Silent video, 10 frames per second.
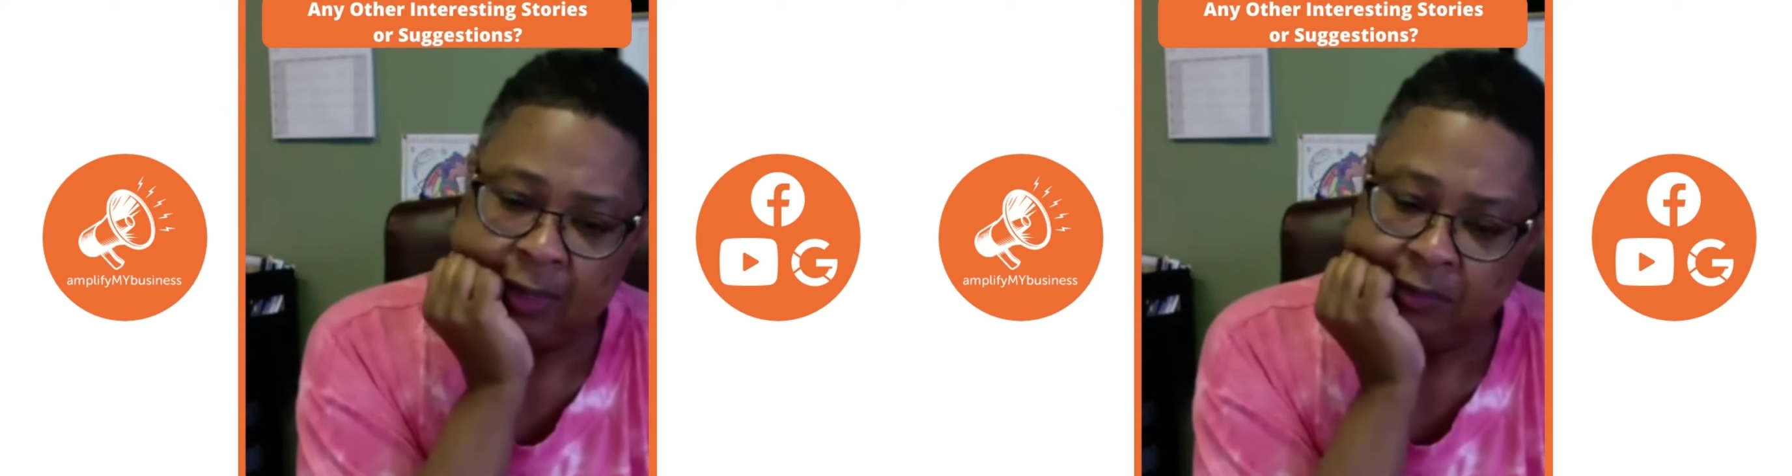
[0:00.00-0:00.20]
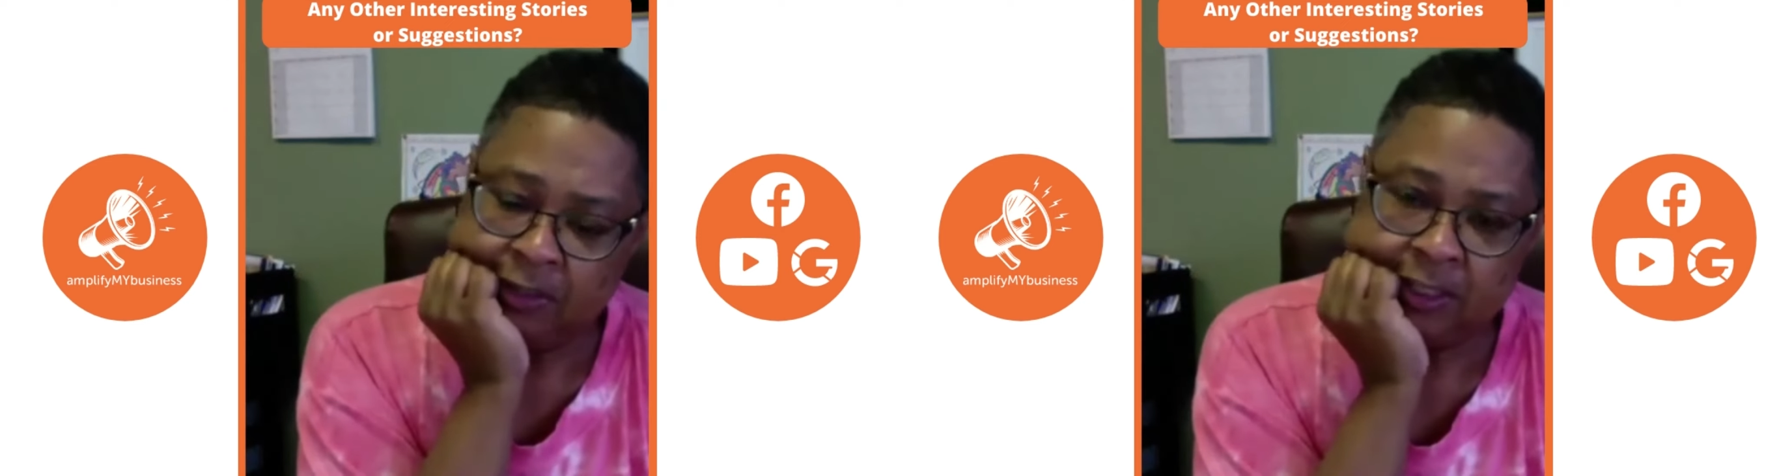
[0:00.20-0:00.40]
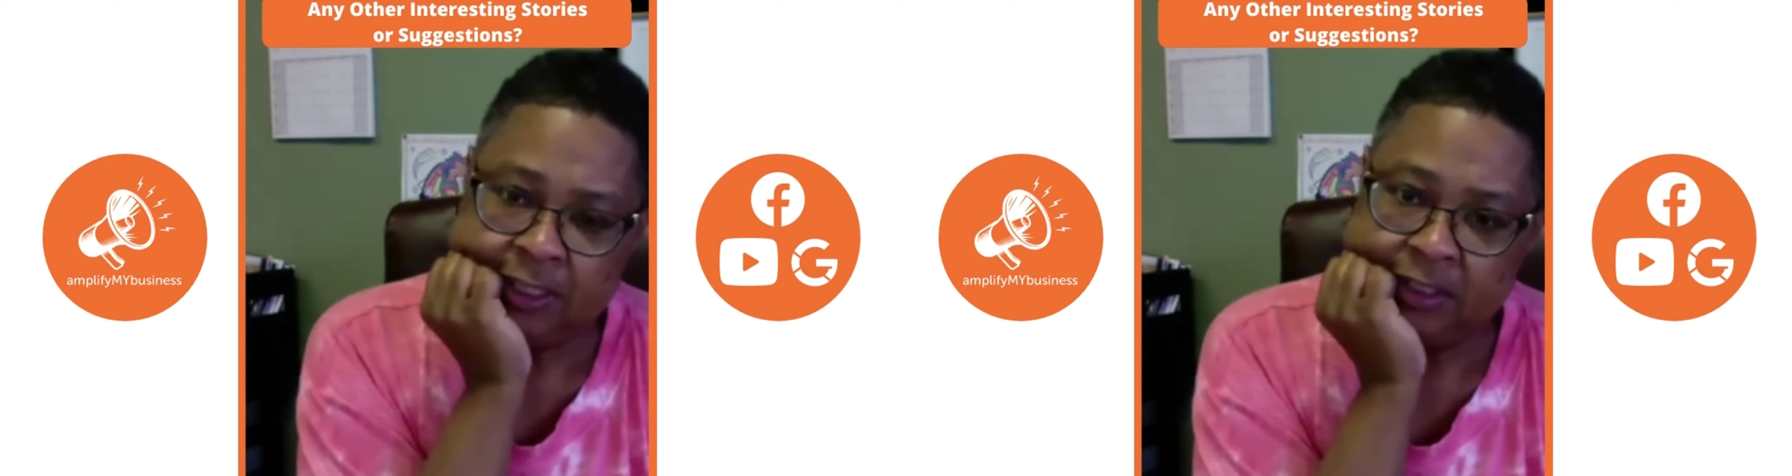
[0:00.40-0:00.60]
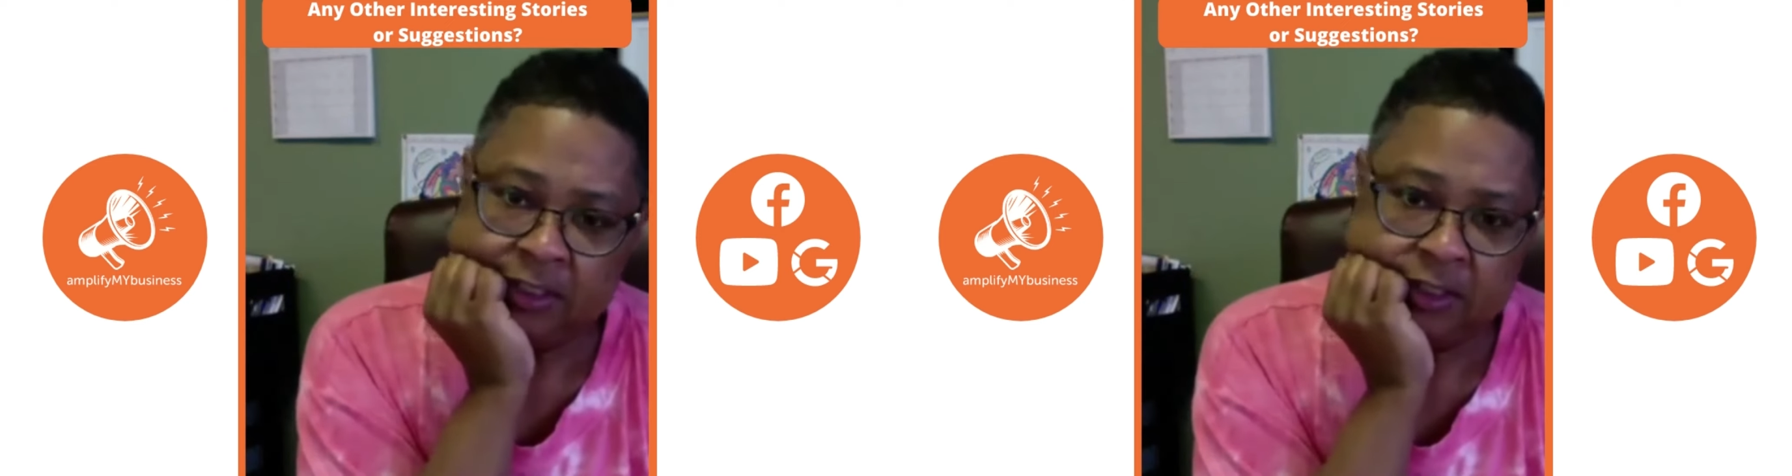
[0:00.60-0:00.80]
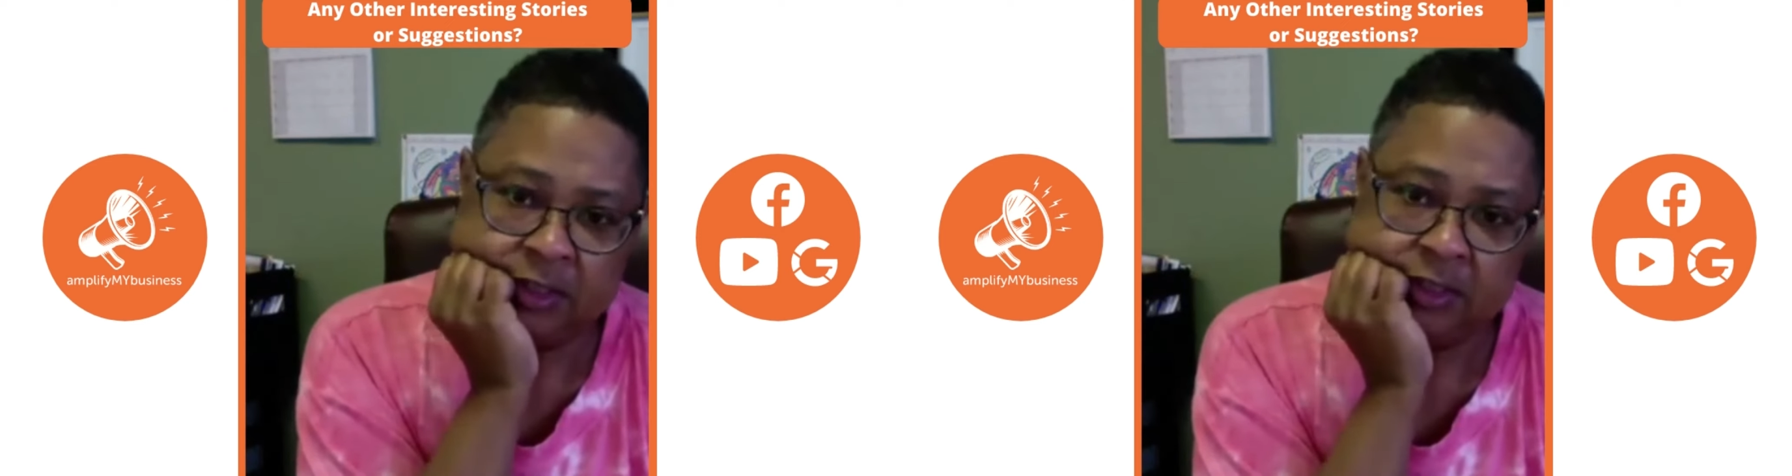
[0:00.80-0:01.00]
I would say
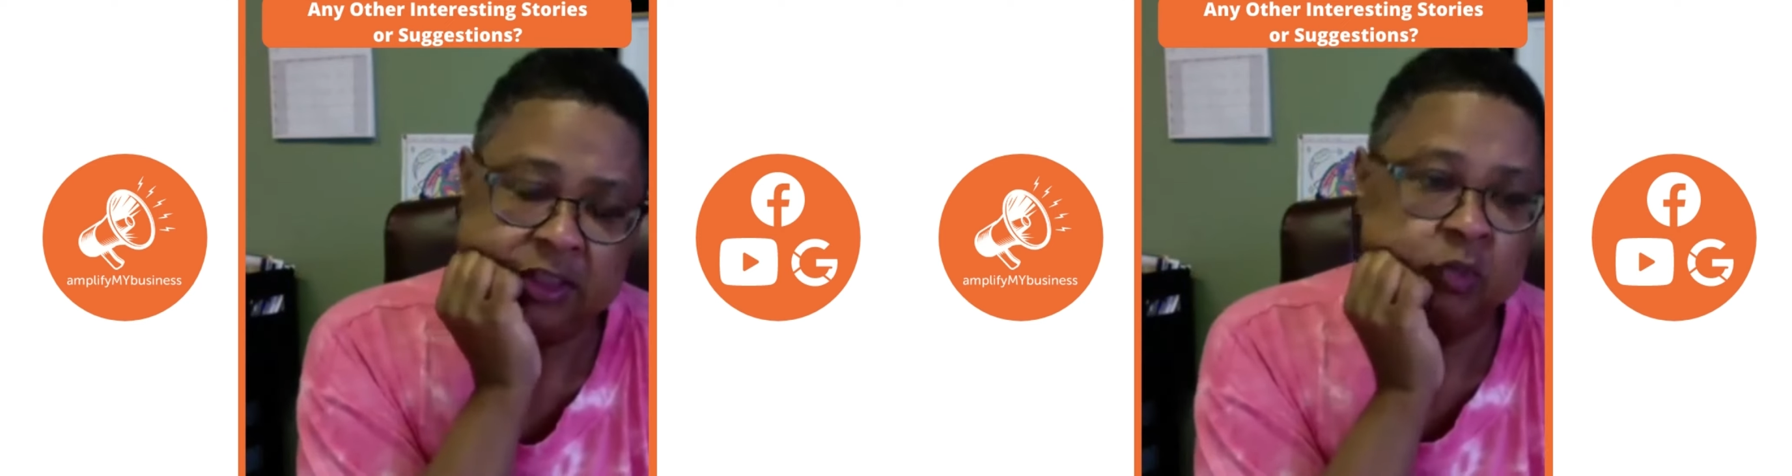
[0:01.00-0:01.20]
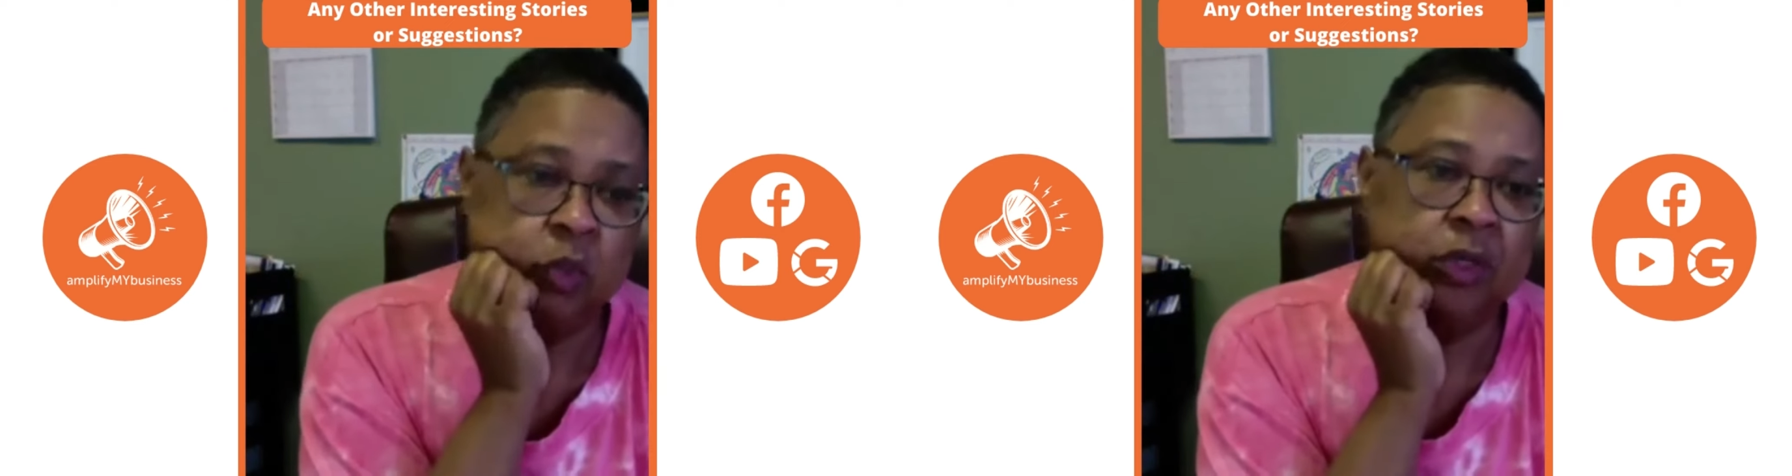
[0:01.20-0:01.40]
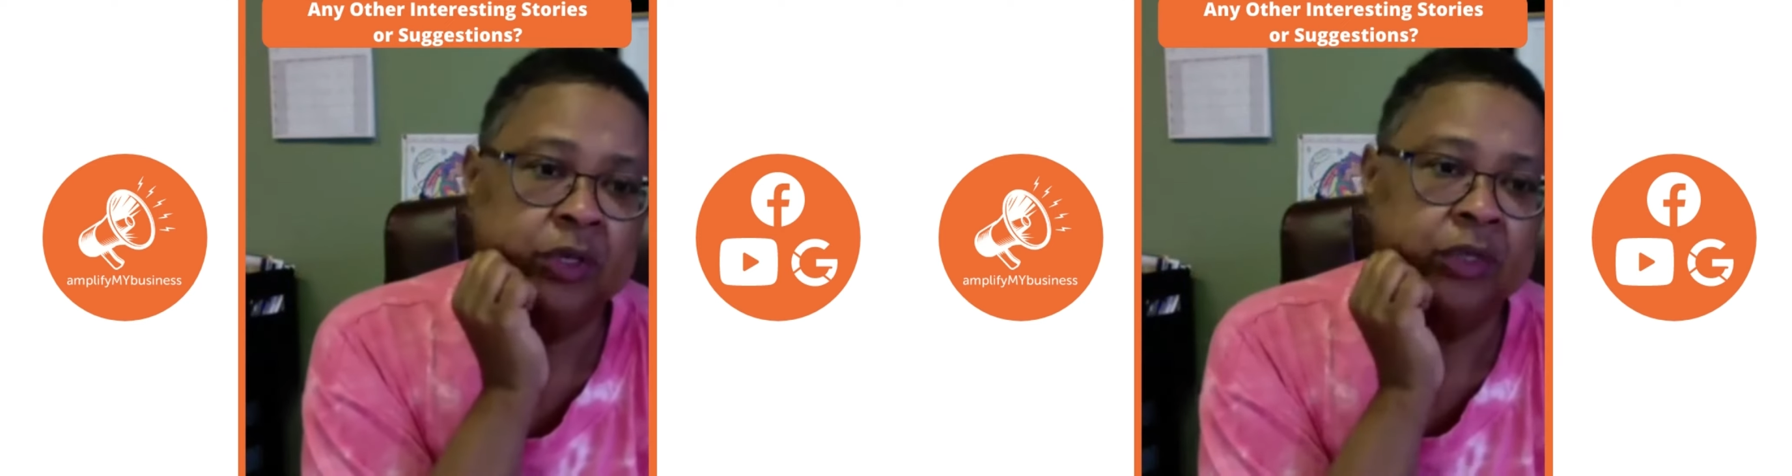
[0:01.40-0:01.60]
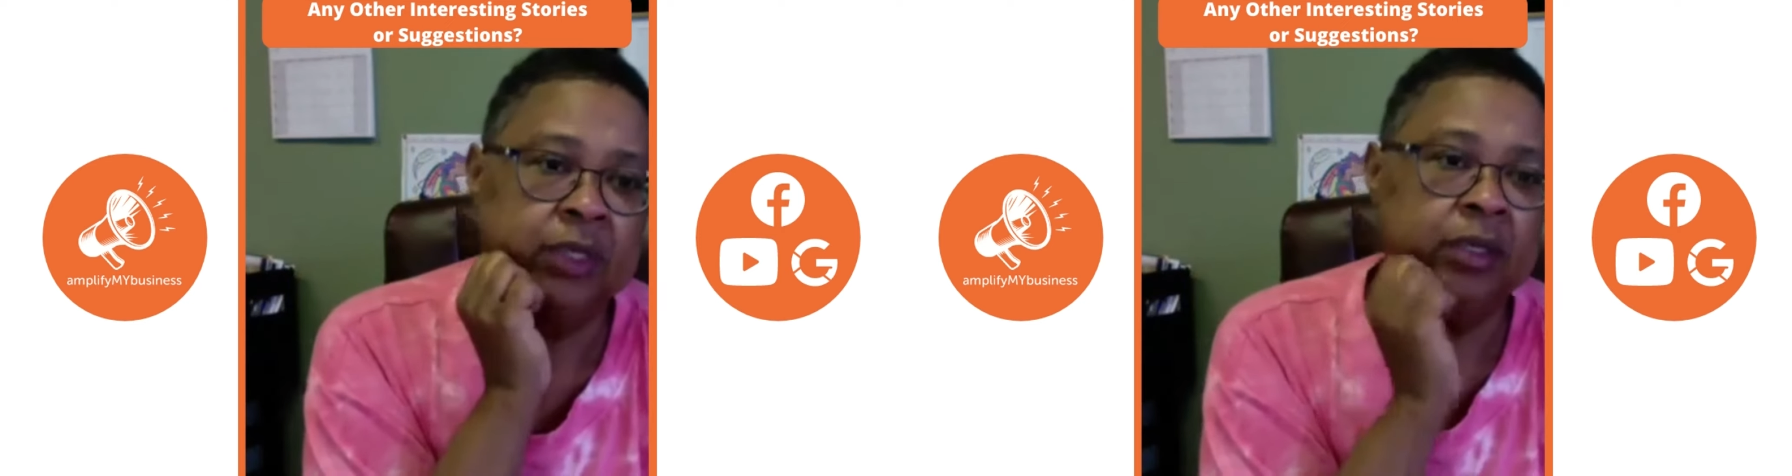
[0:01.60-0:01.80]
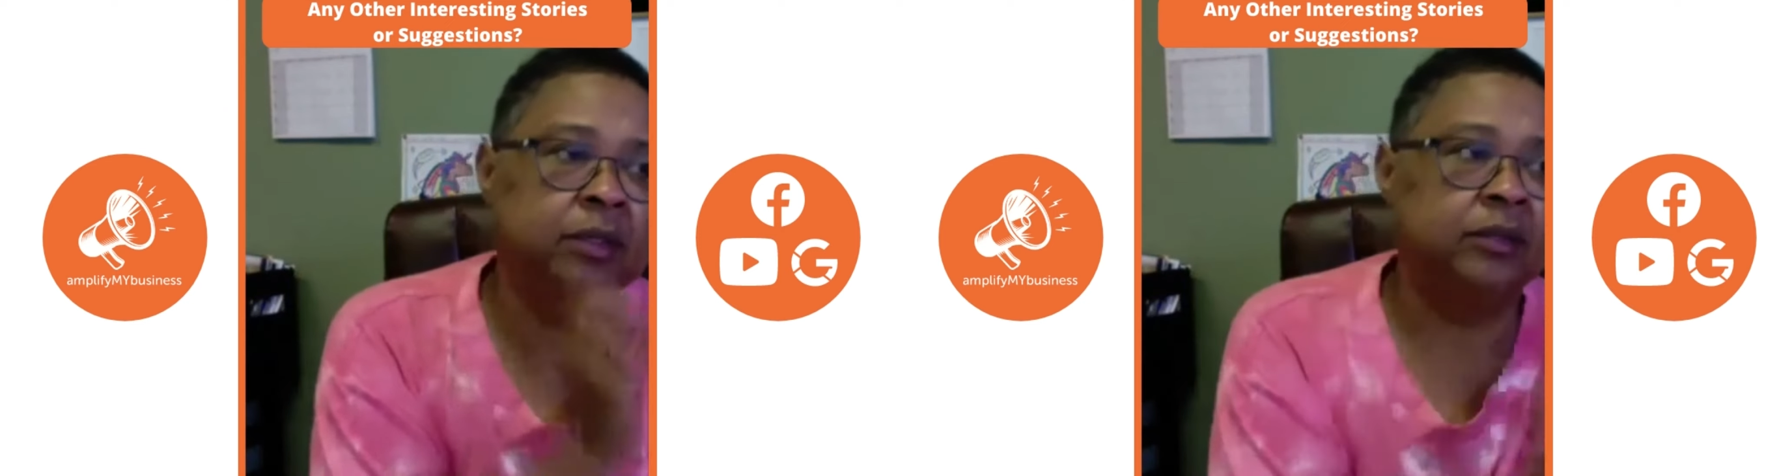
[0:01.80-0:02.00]
just work your
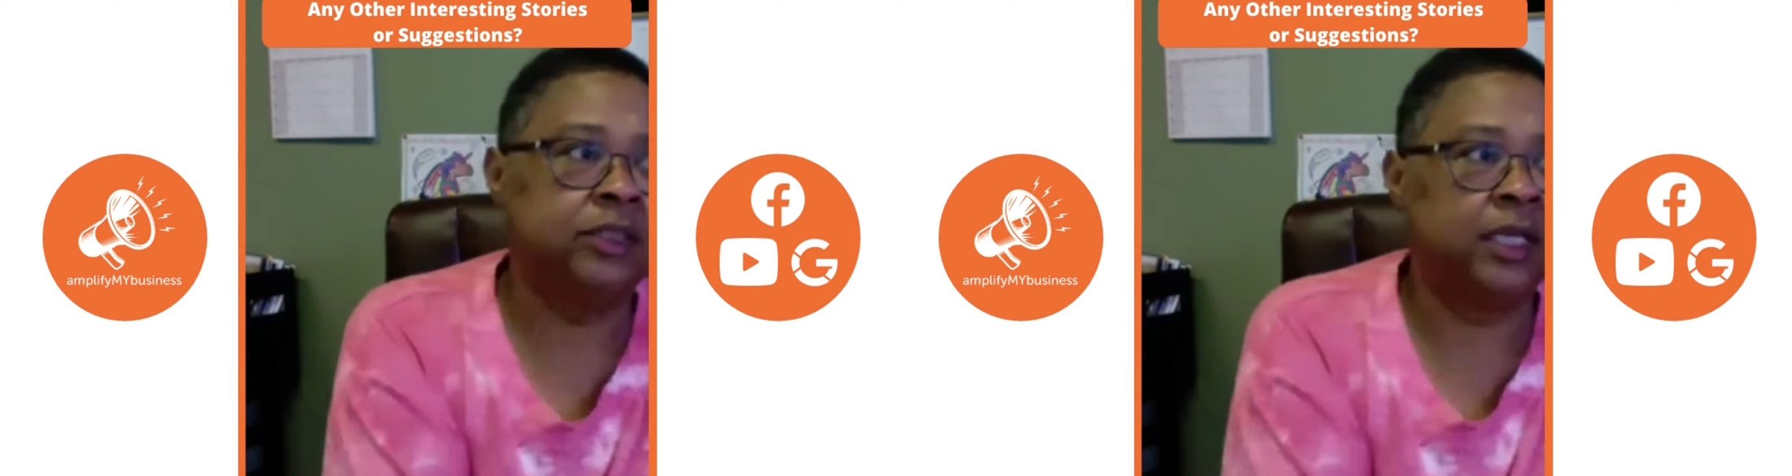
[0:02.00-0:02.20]
deals,